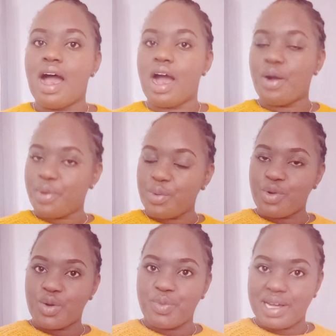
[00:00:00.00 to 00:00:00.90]
A
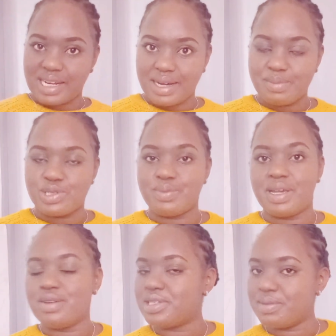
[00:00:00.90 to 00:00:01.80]
warm welcome to
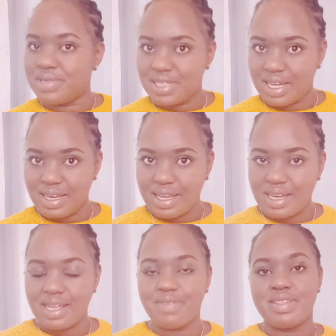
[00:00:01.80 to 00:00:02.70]
my YouTube
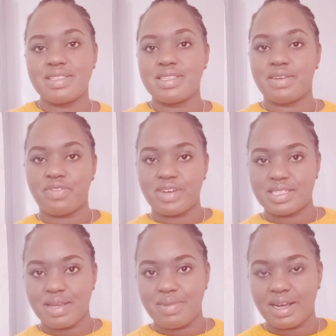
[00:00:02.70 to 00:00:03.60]
channel. If this is the
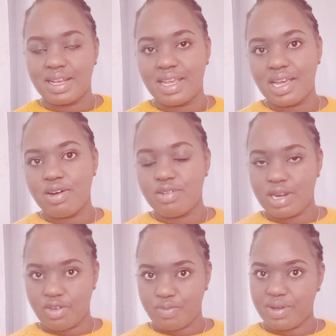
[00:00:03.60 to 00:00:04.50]
first time you're clicking on
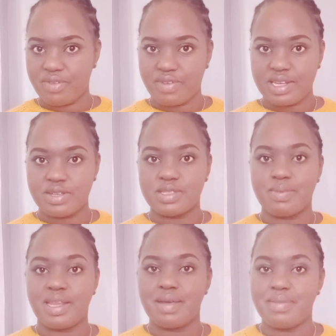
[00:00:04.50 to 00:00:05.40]
one of my videos,
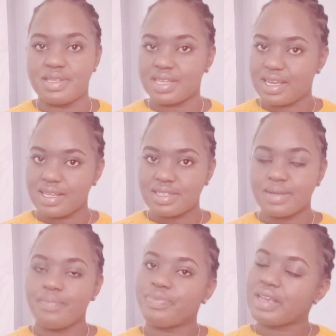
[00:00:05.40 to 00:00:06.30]
my name is
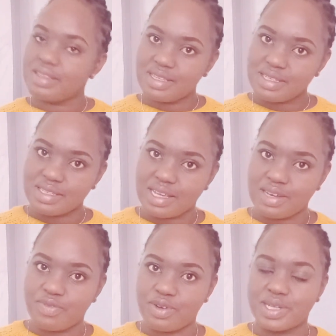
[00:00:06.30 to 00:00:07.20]
Kate. This is
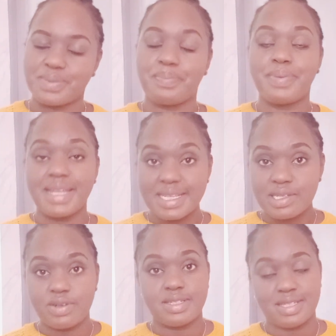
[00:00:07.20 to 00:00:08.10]
Kate Vlogs.
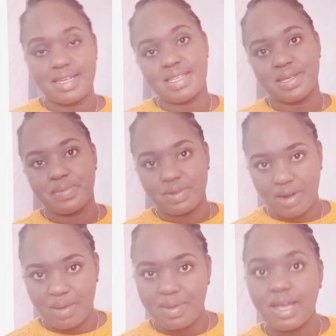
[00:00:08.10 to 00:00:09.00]
Please consider
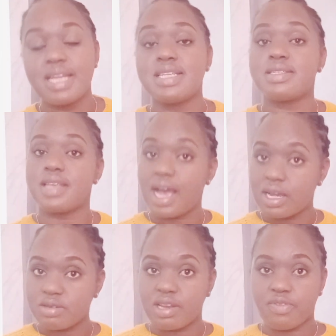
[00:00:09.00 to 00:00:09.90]
subscribing. It is
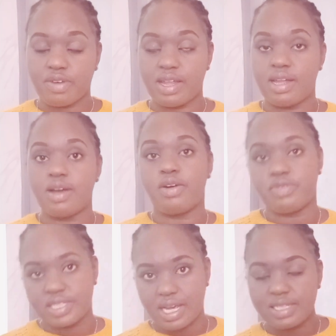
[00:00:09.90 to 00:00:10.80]
actually free
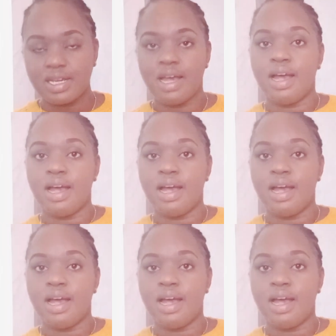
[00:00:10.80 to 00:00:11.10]
of charge.